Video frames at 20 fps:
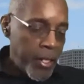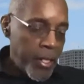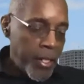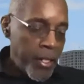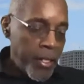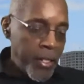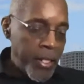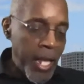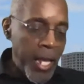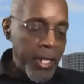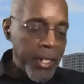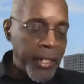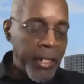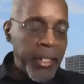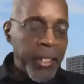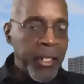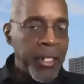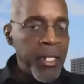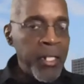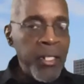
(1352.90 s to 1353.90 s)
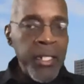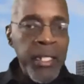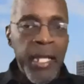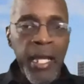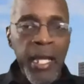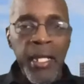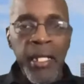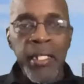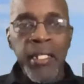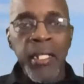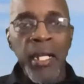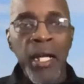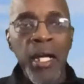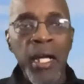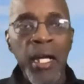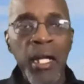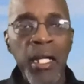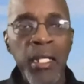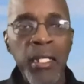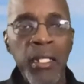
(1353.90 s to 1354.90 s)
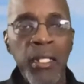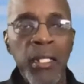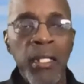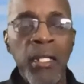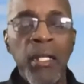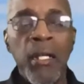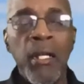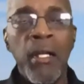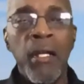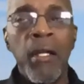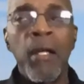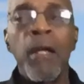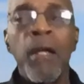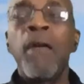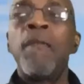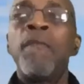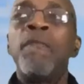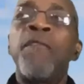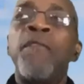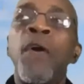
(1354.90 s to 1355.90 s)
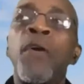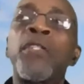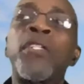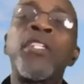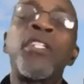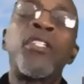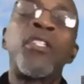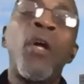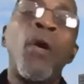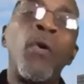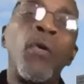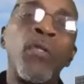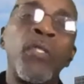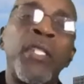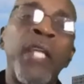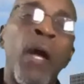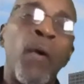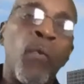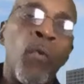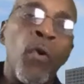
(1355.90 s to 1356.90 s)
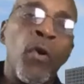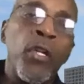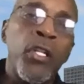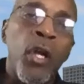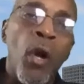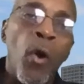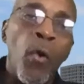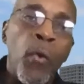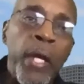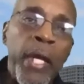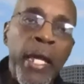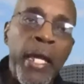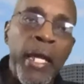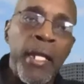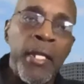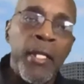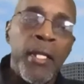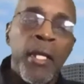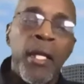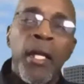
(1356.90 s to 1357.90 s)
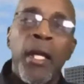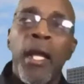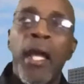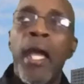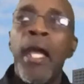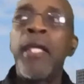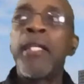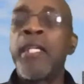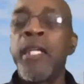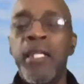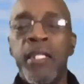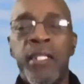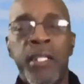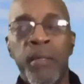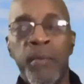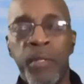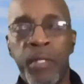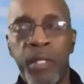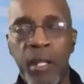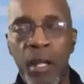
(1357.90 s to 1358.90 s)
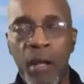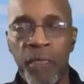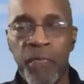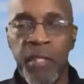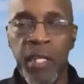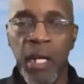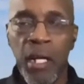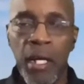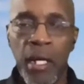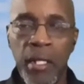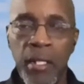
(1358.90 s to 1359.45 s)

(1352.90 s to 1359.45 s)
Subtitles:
that couldn't get it done versus those that want to go in and get some stuff done.